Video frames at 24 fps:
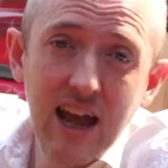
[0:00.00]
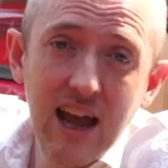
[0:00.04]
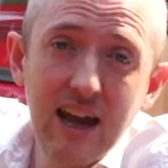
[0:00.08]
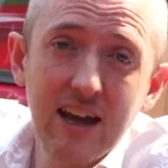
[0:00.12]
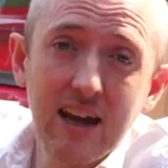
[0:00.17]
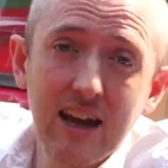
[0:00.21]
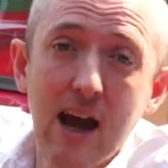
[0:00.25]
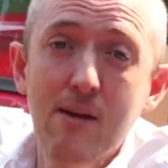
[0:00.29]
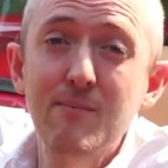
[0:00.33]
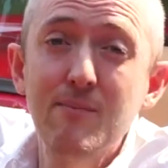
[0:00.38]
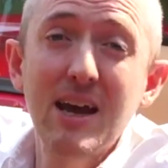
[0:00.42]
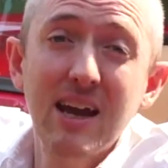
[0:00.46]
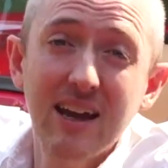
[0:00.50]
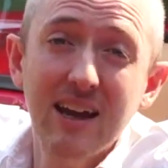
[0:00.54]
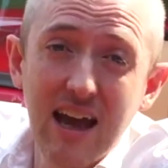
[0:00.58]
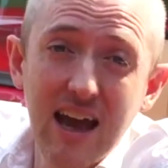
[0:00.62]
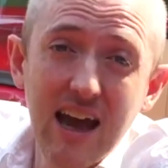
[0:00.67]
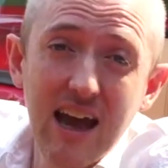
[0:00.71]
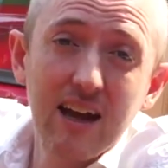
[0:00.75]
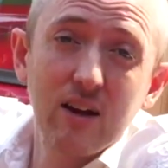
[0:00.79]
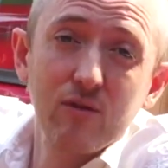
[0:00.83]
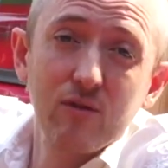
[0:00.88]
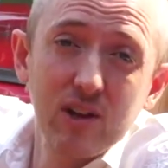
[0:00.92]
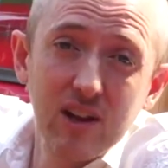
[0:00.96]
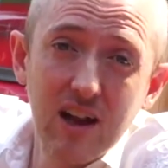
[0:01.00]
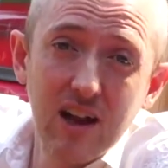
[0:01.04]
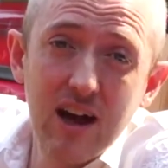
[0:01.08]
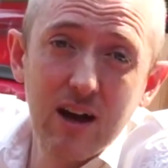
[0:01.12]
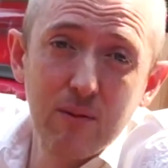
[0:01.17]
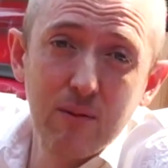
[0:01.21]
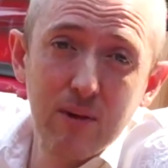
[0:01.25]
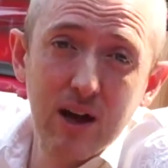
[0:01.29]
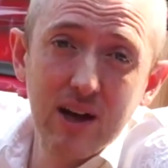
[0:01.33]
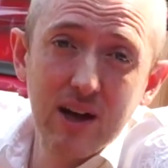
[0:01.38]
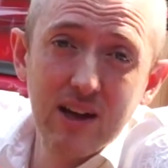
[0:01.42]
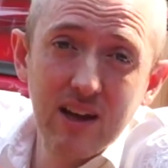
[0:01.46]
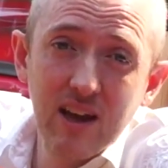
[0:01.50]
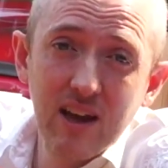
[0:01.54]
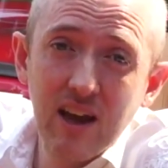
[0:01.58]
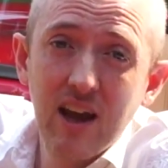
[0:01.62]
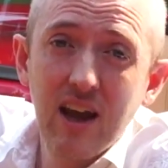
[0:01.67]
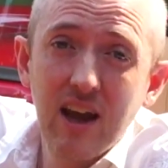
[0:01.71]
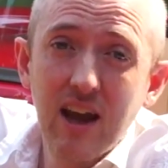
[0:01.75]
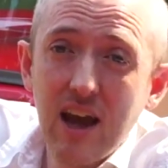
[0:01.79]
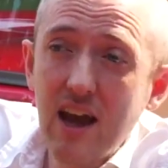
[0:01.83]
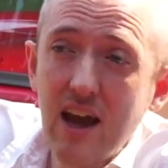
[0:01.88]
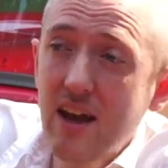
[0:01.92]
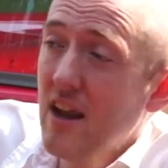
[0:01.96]
And heck, I make a heck of a lot of money.
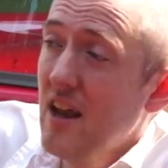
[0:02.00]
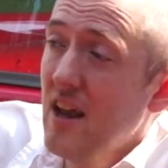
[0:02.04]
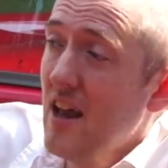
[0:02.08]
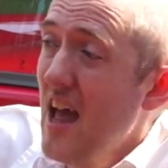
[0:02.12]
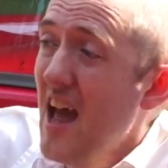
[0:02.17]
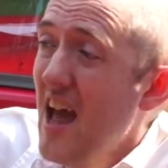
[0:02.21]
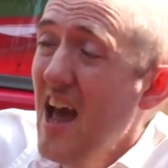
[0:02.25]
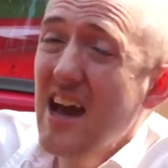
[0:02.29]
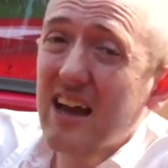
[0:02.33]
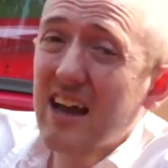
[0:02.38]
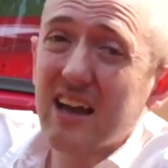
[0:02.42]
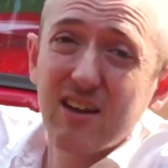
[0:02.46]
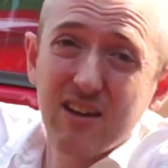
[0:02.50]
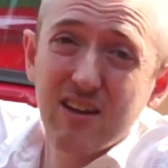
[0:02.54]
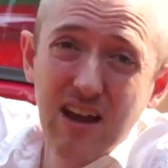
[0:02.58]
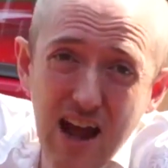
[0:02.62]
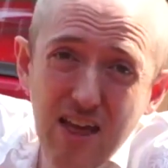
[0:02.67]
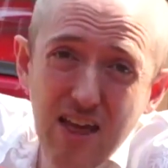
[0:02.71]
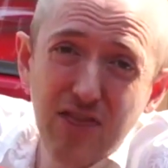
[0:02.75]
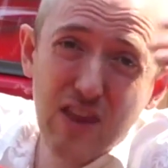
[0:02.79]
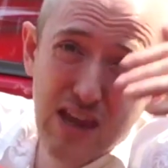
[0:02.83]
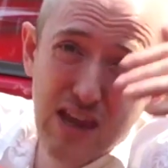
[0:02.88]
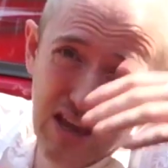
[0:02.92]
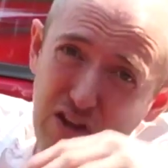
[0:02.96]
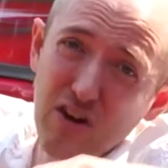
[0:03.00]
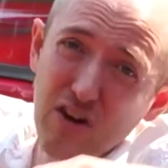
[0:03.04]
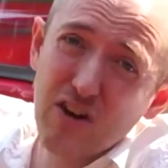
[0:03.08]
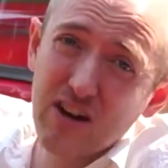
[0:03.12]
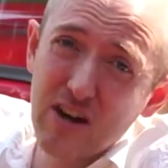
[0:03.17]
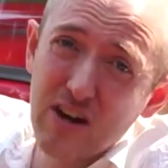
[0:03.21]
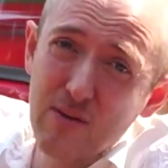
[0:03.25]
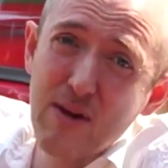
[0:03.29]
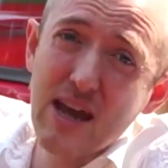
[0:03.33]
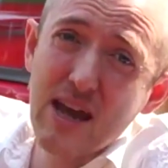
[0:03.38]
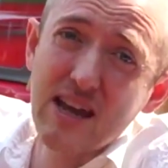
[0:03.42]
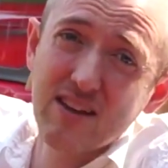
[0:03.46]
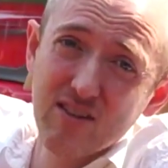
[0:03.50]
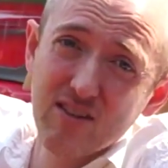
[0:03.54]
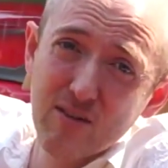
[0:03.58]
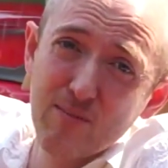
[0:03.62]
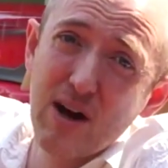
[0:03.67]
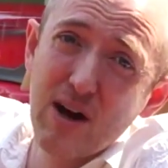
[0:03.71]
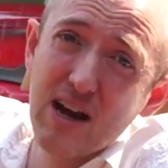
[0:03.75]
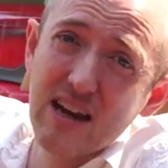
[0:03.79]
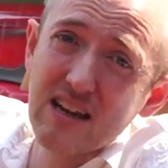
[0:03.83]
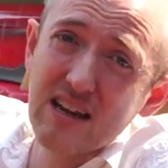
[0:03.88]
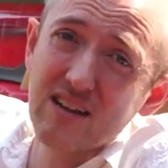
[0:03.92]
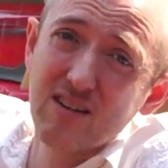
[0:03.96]
And heck, I think you're gonna make some
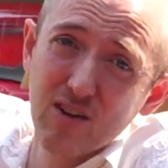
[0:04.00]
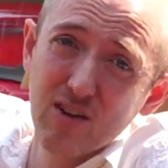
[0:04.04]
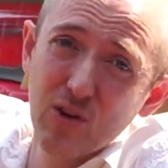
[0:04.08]
money